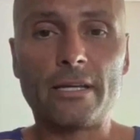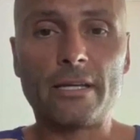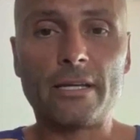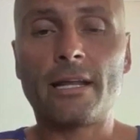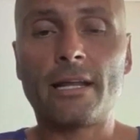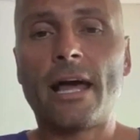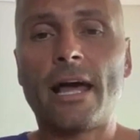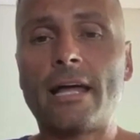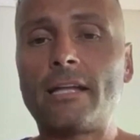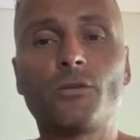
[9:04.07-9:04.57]

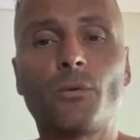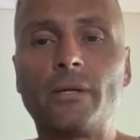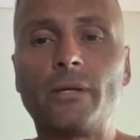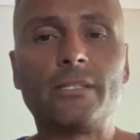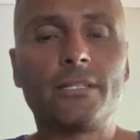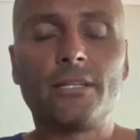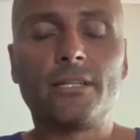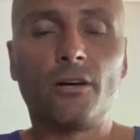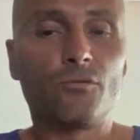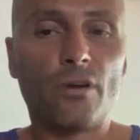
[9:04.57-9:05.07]
race, and I'd had
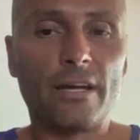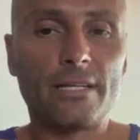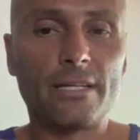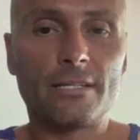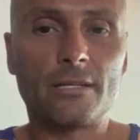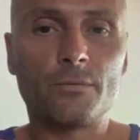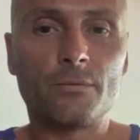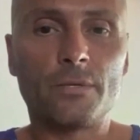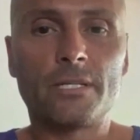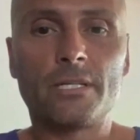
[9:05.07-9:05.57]
20 odd
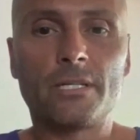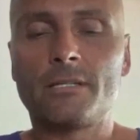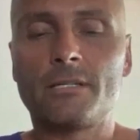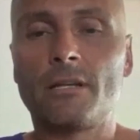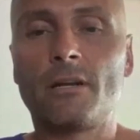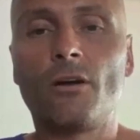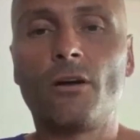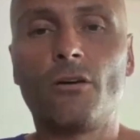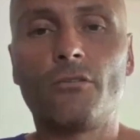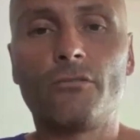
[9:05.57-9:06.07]
races, which
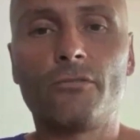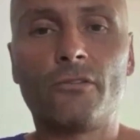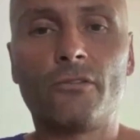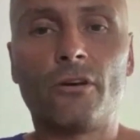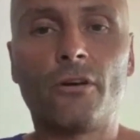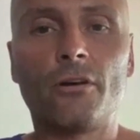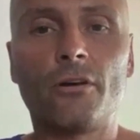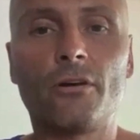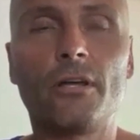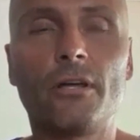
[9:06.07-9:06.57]
is a lot
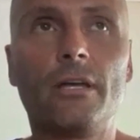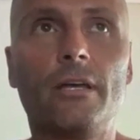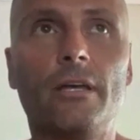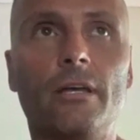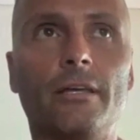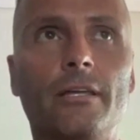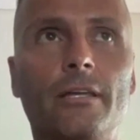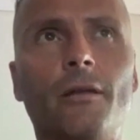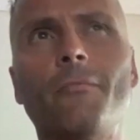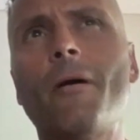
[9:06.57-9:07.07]
for,
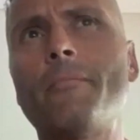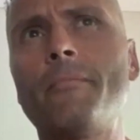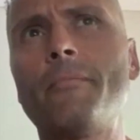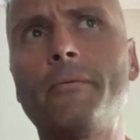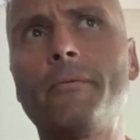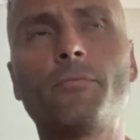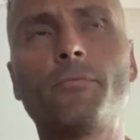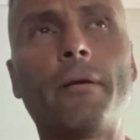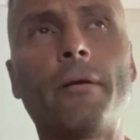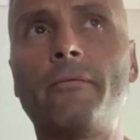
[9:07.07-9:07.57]
you know,
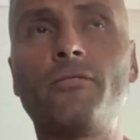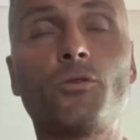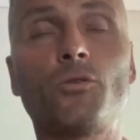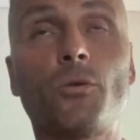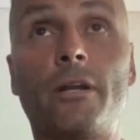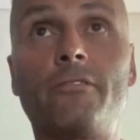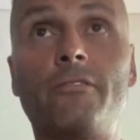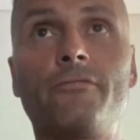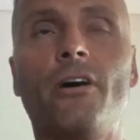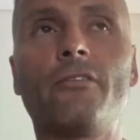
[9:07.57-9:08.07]
maybe even
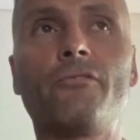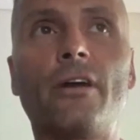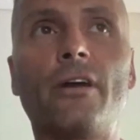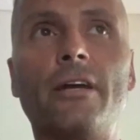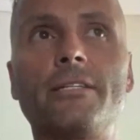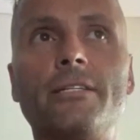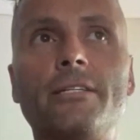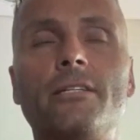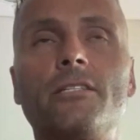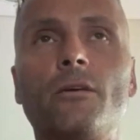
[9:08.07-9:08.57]

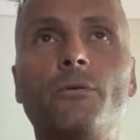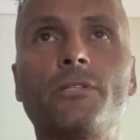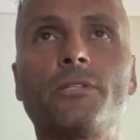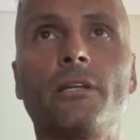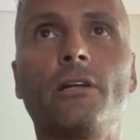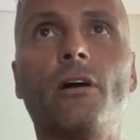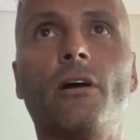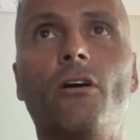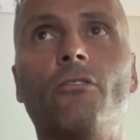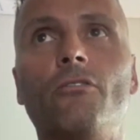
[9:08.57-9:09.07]
25 races. So
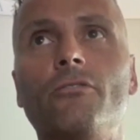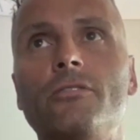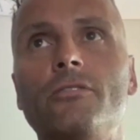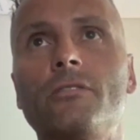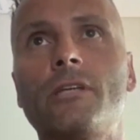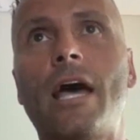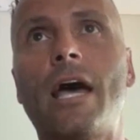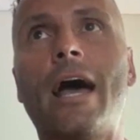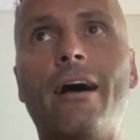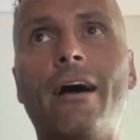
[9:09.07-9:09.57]
it's a lot
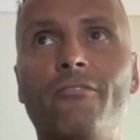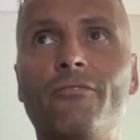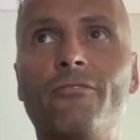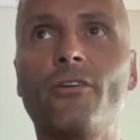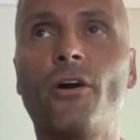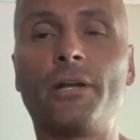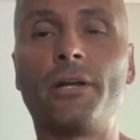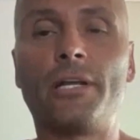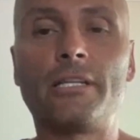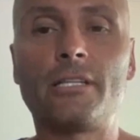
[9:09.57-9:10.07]
to
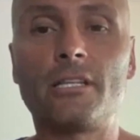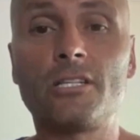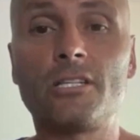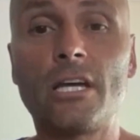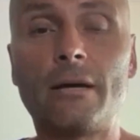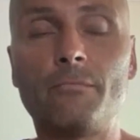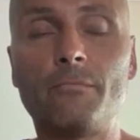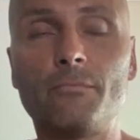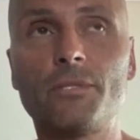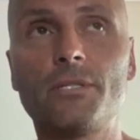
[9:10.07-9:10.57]
have going into
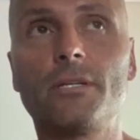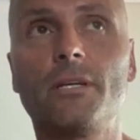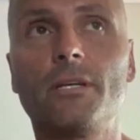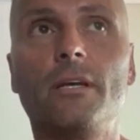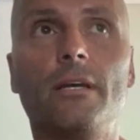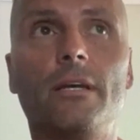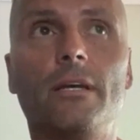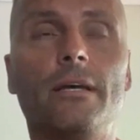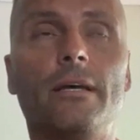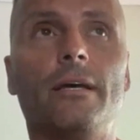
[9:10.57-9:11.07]
the champs.
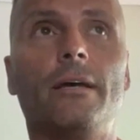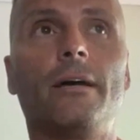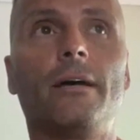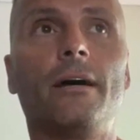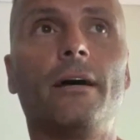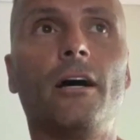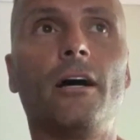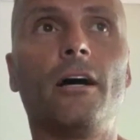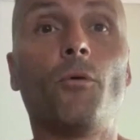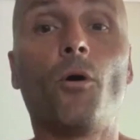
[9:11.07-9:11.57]

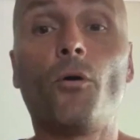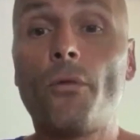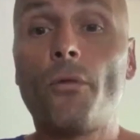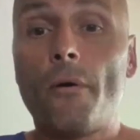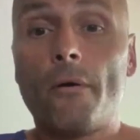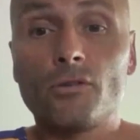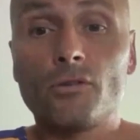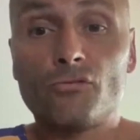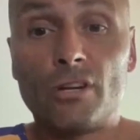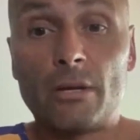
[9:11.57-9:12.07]

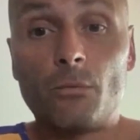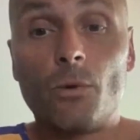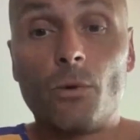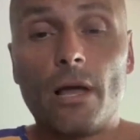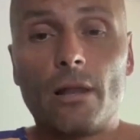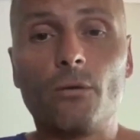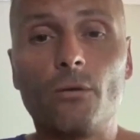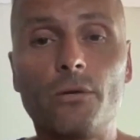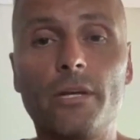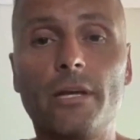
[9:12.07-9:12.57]
Although I was
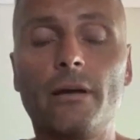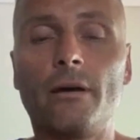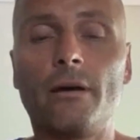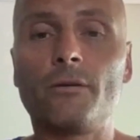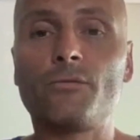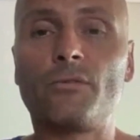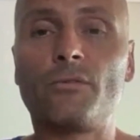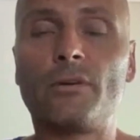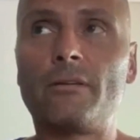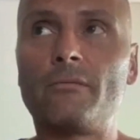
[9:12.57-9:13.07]
running well all
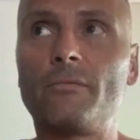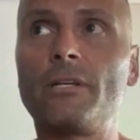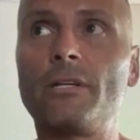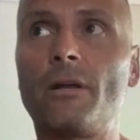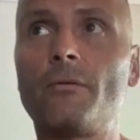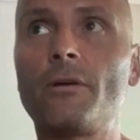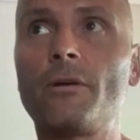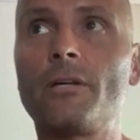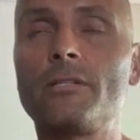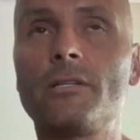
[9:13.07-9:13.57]
year, I was running,
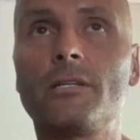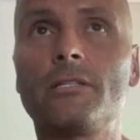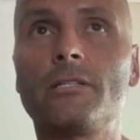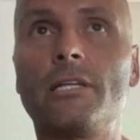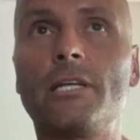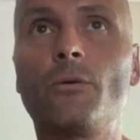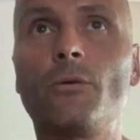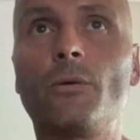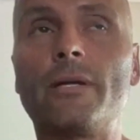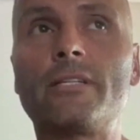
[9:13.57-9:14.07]
you know,
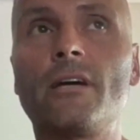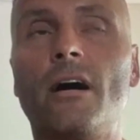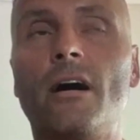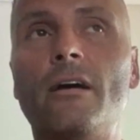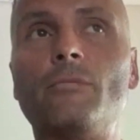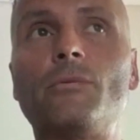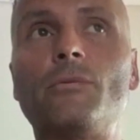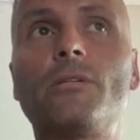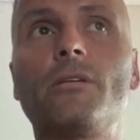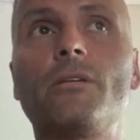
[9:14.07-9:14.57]
consistently quick
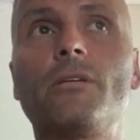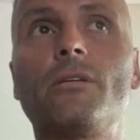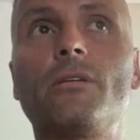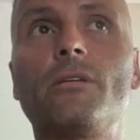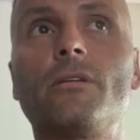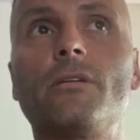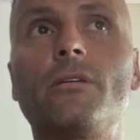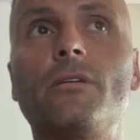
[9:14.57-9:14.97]
times.